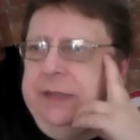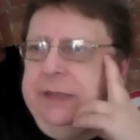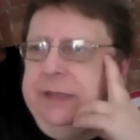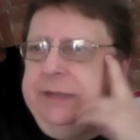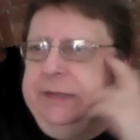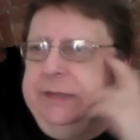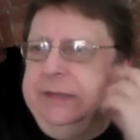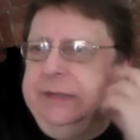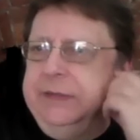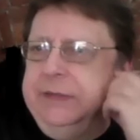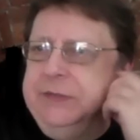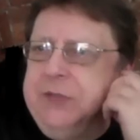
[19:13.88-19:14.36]

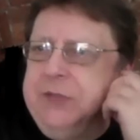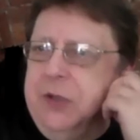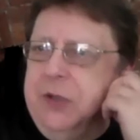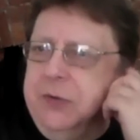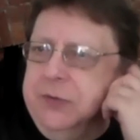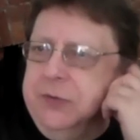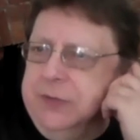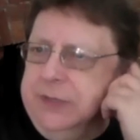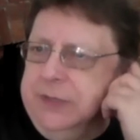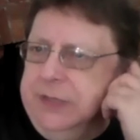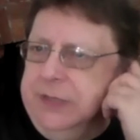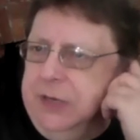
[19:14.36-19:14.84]
so
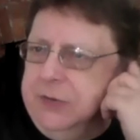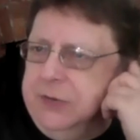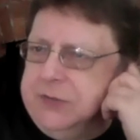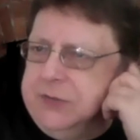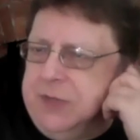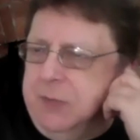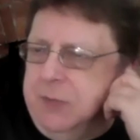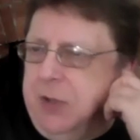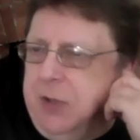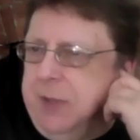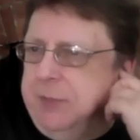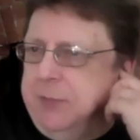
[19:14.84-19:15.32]
you know, some
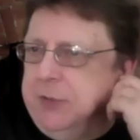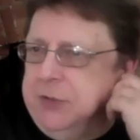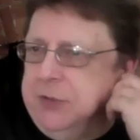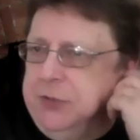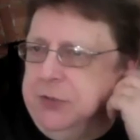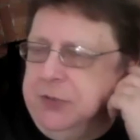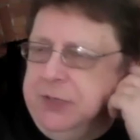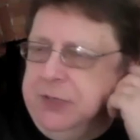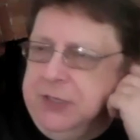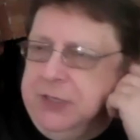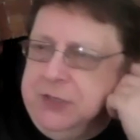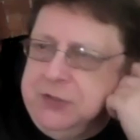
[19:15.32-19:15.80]

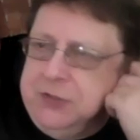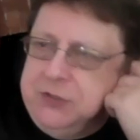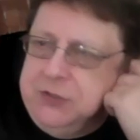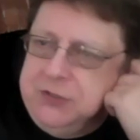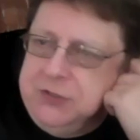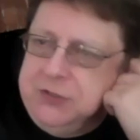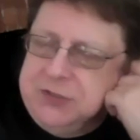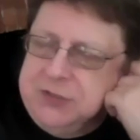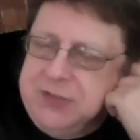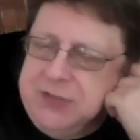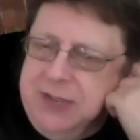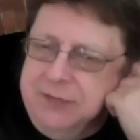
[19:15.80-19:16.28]
opportunities you
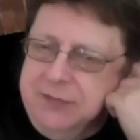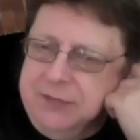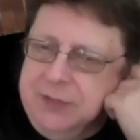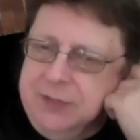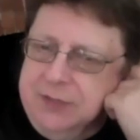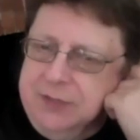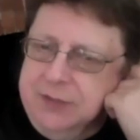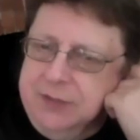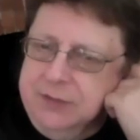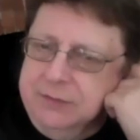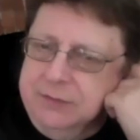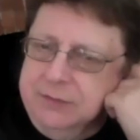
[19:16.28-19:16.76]
just have
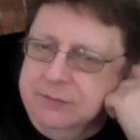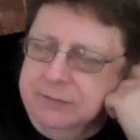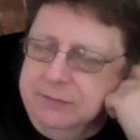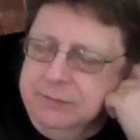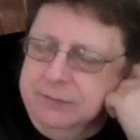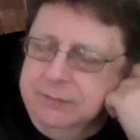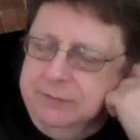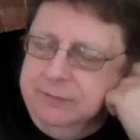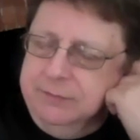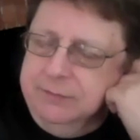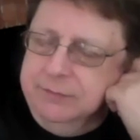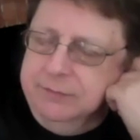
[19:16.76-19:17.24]
to,
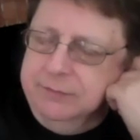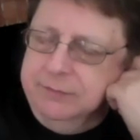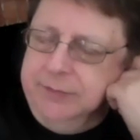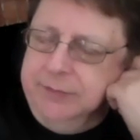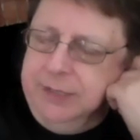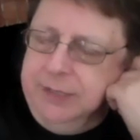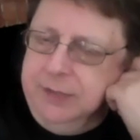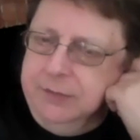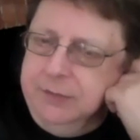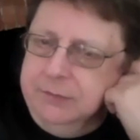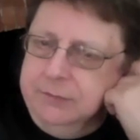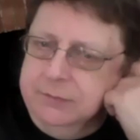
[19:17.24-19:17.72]
you
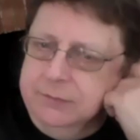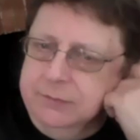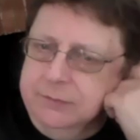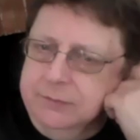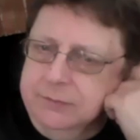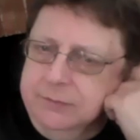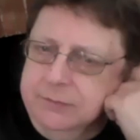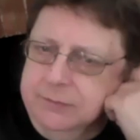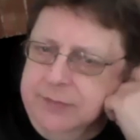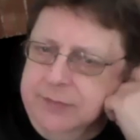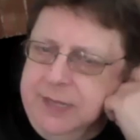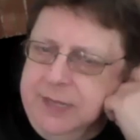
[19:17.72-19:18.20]
know,
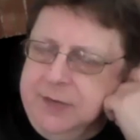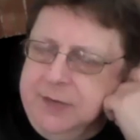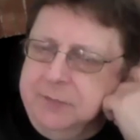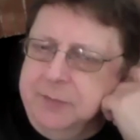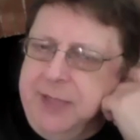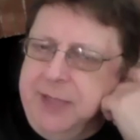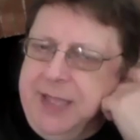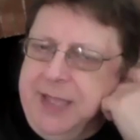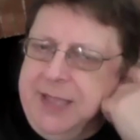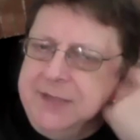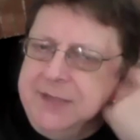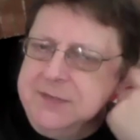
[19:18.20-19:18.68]
let them
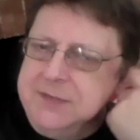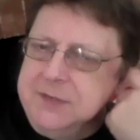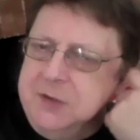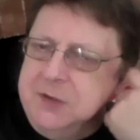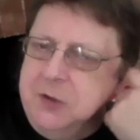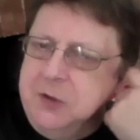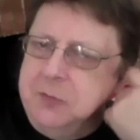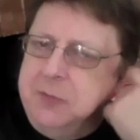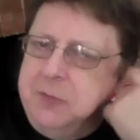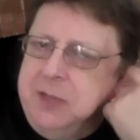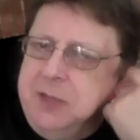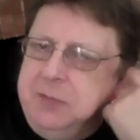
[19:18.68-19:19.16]
pass and
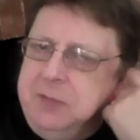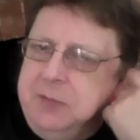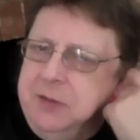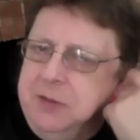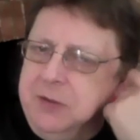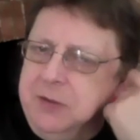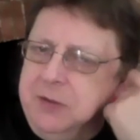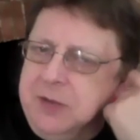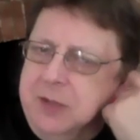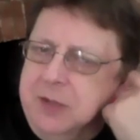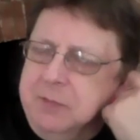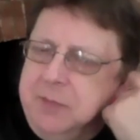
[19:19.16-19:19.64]
hope maybe they'll
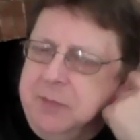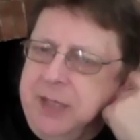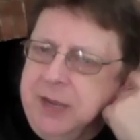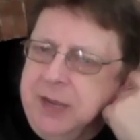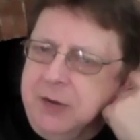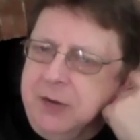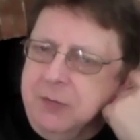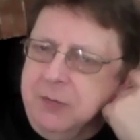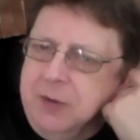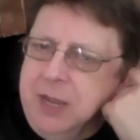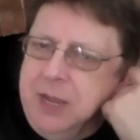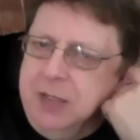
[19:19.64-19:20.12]
come back
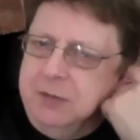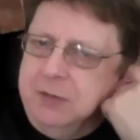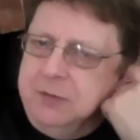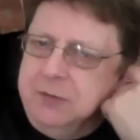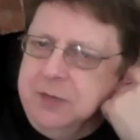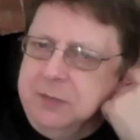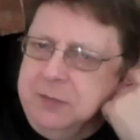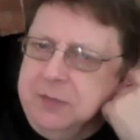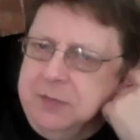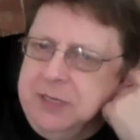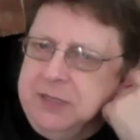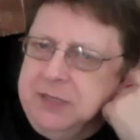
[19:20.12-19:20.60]
around. I
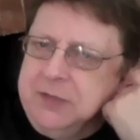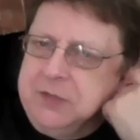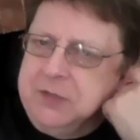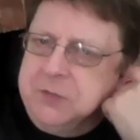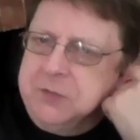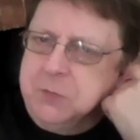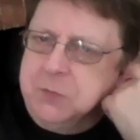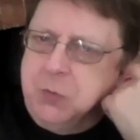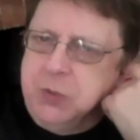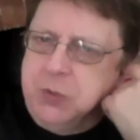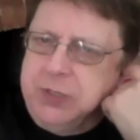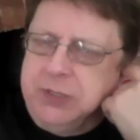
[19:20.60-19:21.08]
mean, at this
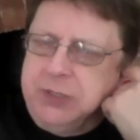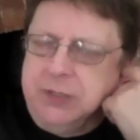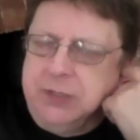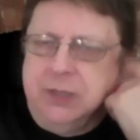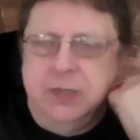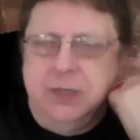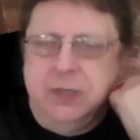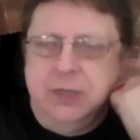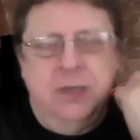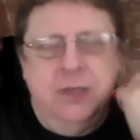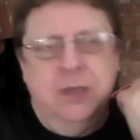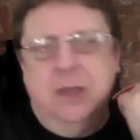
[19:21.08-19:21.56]
point,
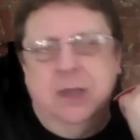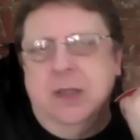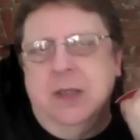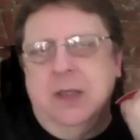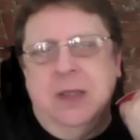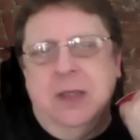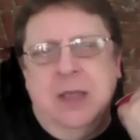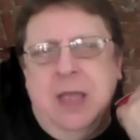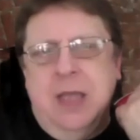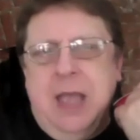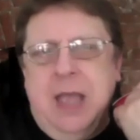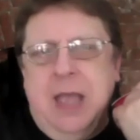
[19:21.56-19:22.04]

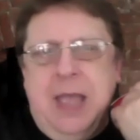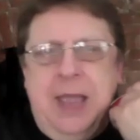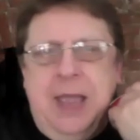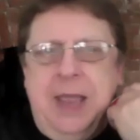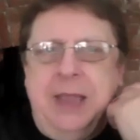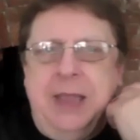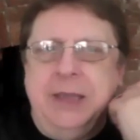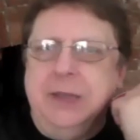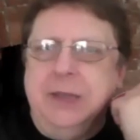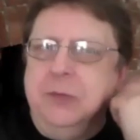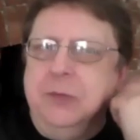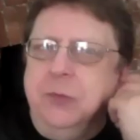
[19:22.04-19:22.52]
I,
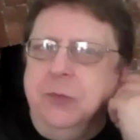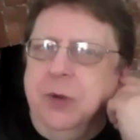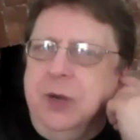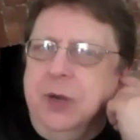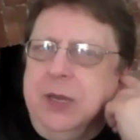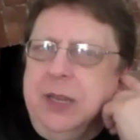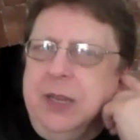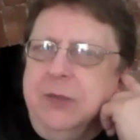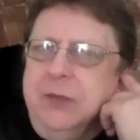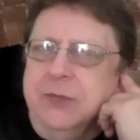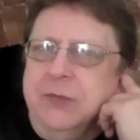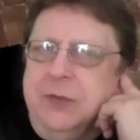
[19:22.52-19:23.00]

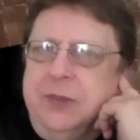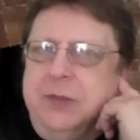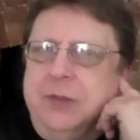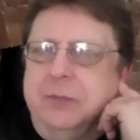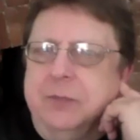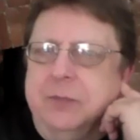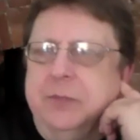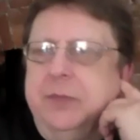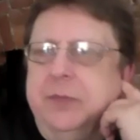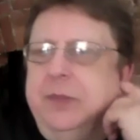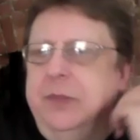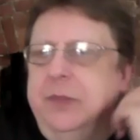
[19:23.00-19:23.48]
working for the
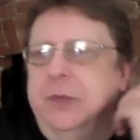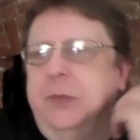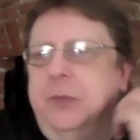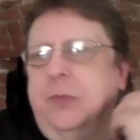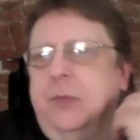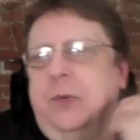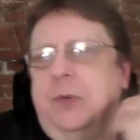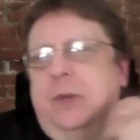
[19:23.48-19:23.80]
the